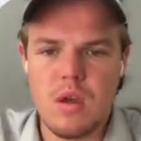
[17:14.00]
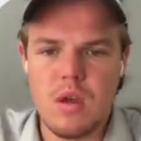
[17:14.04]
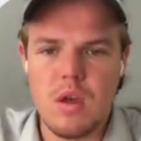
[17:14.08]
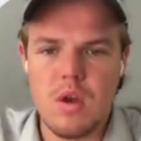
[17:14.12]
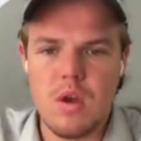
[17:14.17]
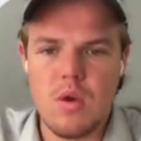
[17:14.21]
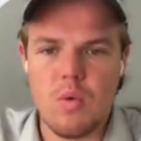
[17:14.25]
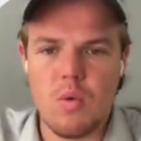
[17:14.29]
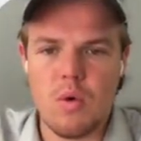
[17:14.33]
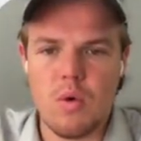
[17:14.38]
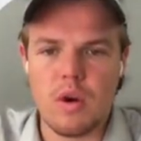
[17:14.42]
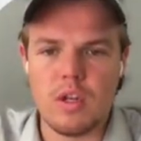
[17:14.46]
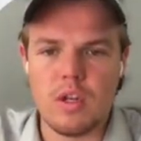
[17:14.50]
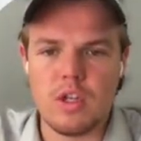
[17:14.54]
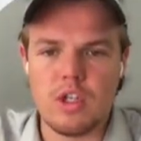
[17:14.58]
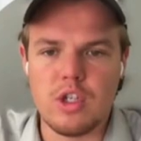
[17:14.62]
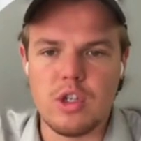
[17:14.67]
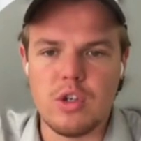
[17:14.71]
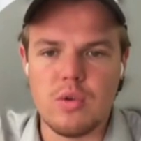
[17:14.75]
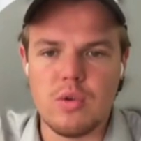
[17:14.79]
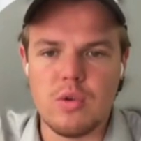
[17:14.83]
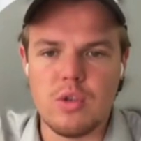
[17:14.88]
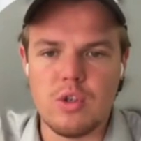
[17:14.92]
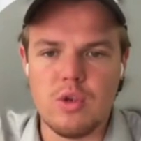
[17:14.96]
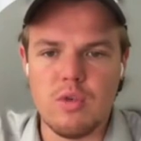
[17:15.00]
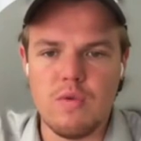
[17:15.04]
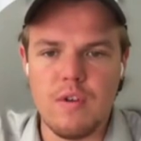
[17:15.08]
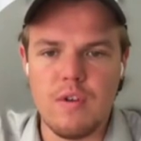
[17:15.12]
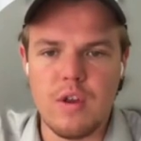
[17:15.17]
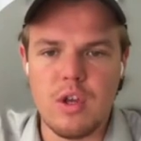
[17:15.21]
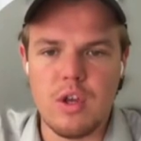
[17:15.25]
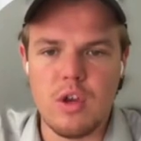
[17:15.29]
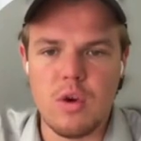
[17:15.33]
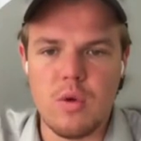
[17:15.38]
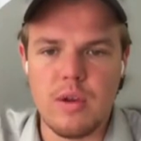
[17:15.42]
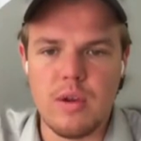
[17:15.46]
We're going to choose new
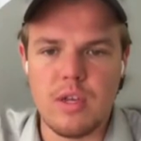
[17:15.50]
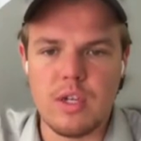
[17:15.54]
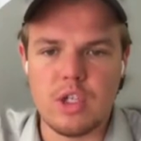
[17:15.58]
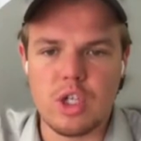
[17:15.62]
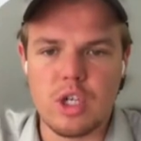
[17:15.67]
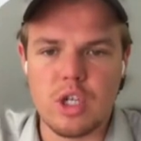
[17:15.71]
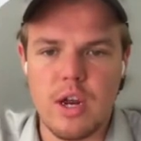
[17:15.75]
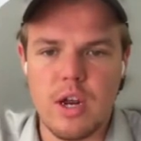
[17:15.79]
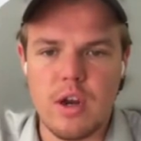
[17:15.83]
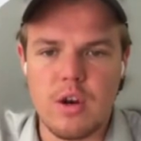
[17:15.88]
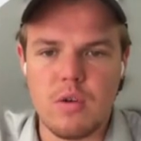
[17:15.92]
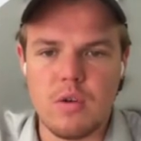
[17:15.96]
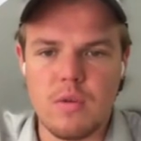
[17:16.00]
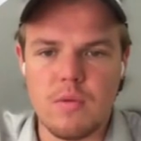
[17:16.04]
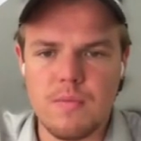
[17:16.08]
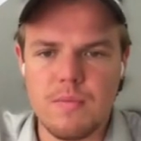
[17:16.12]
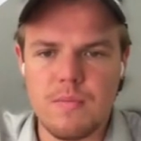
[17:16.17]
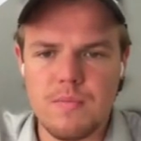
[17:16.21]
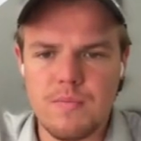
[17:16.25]
video and channel.